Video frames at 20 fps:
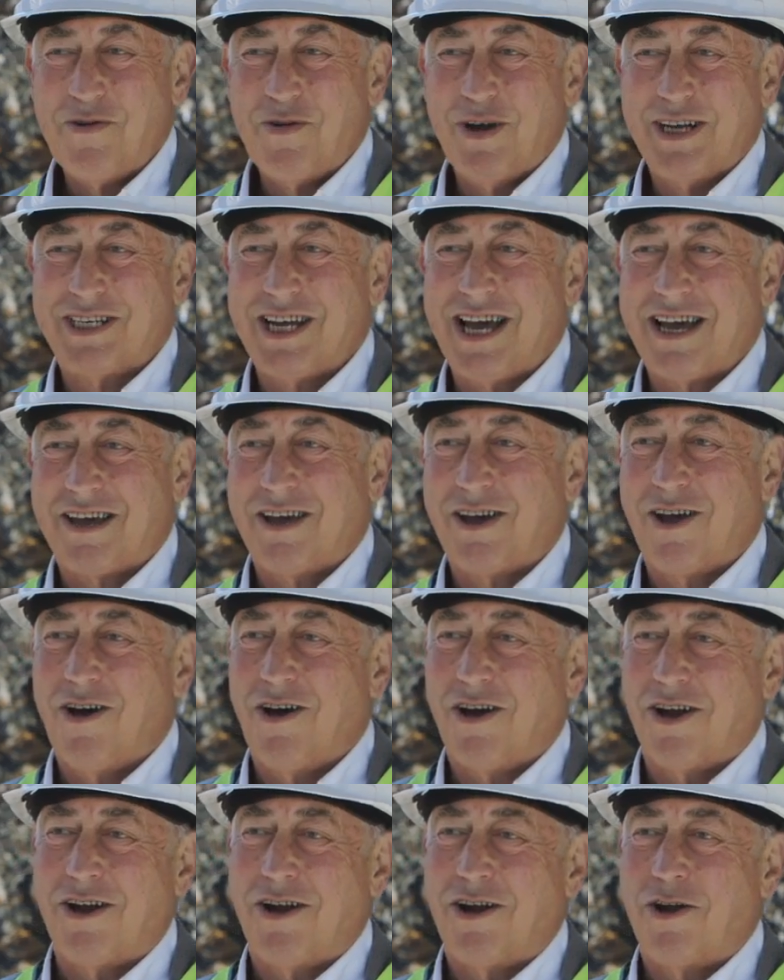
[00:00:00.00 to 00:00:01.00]
We're taking
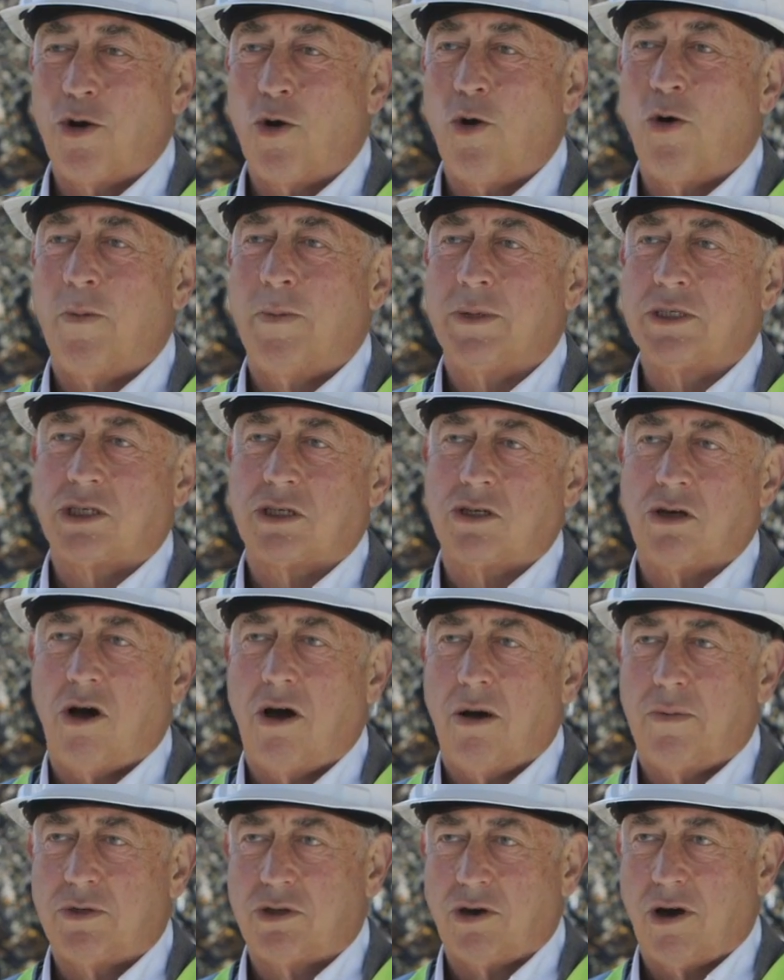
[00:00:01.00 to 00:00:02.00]
on an enormous
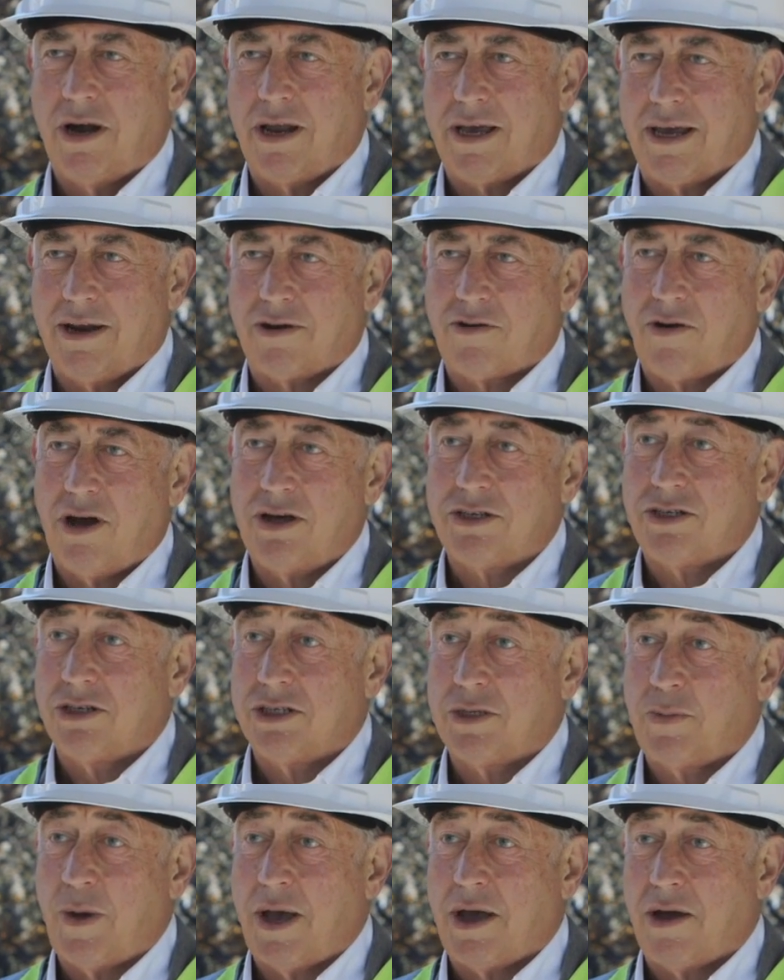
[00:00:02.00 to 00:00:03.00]
job trying to get
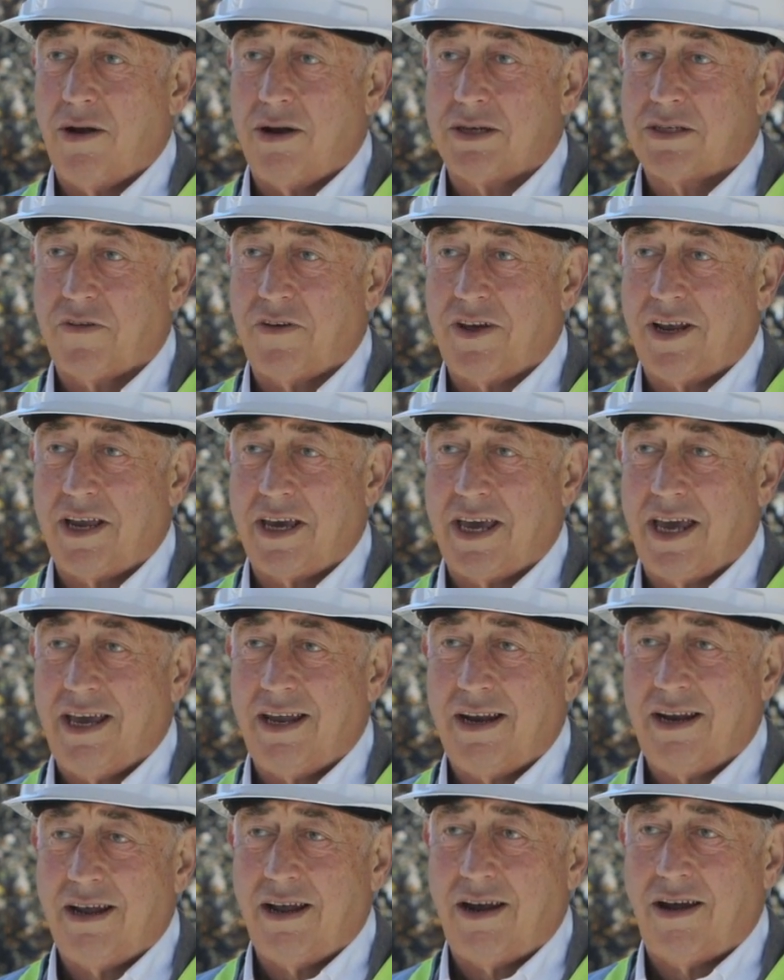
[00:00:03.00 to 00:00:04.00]
Christchurch back on its feet
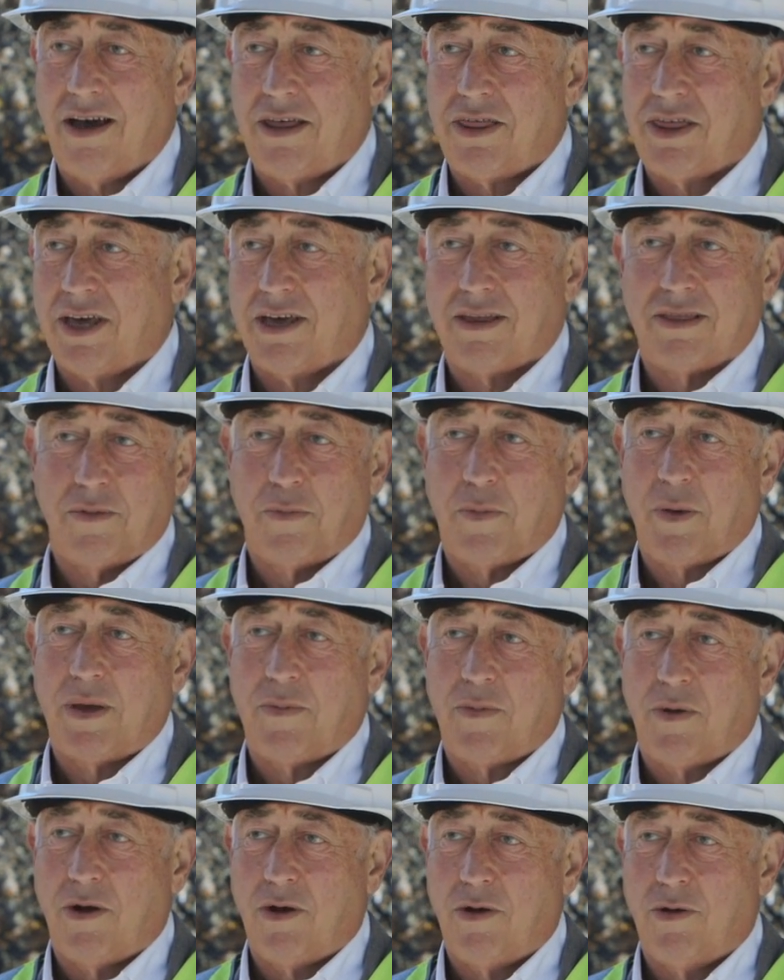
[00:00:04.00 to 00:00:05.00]
again, and I think the
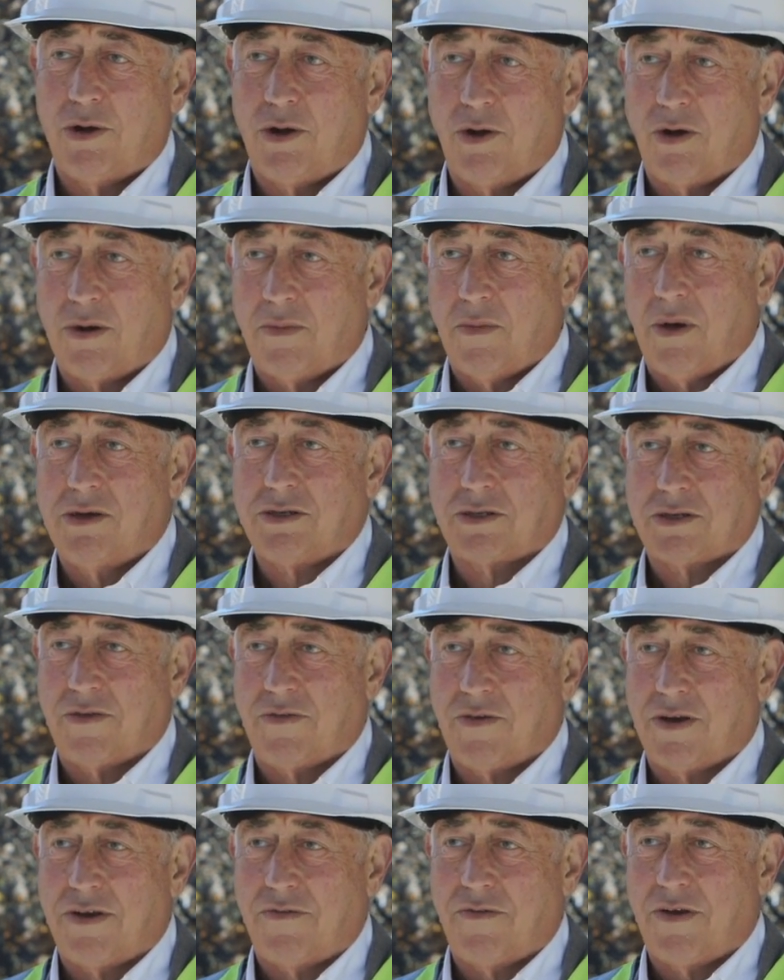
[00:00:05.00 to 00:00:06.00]
people who are doing most
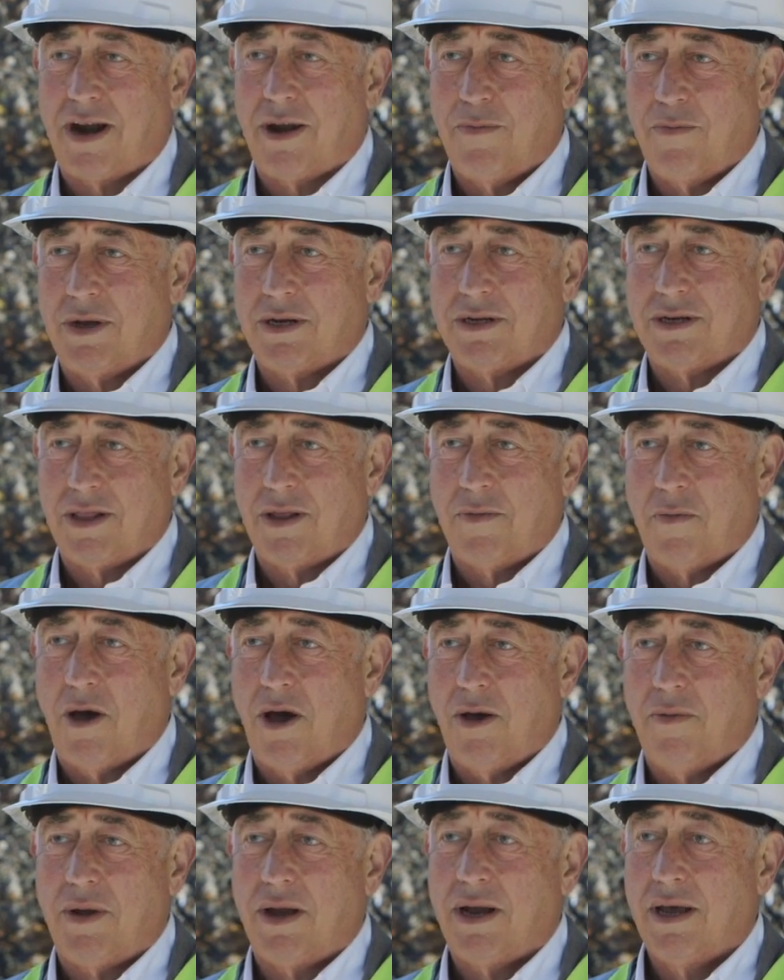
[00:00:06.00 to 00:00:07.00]
of the development at the
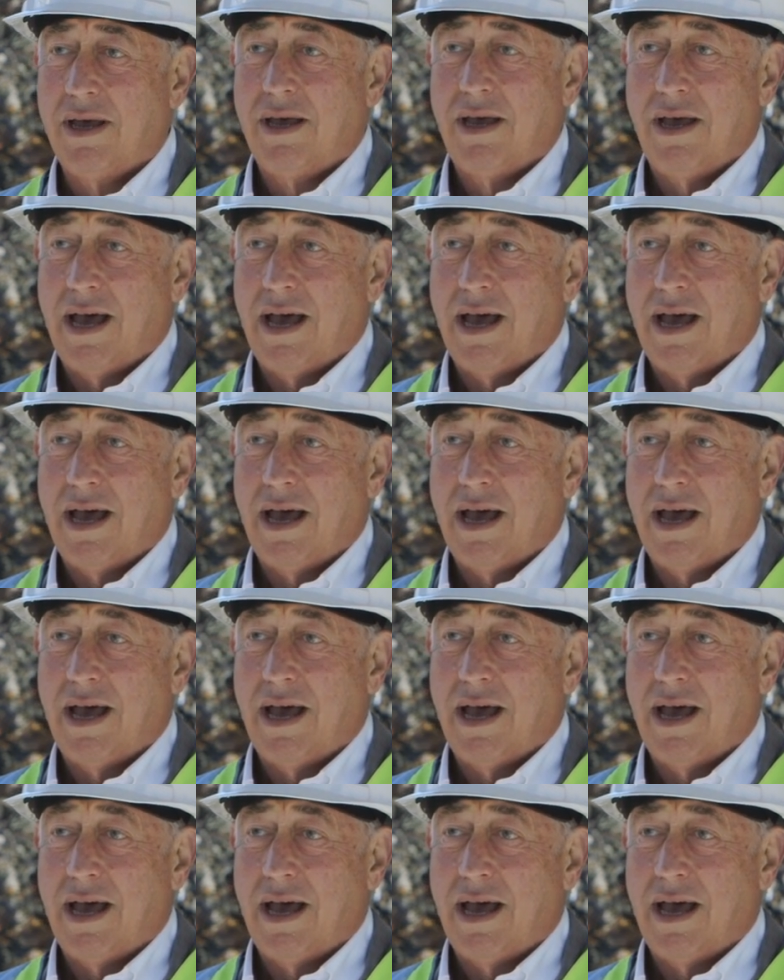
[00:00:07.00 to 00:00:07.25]
moment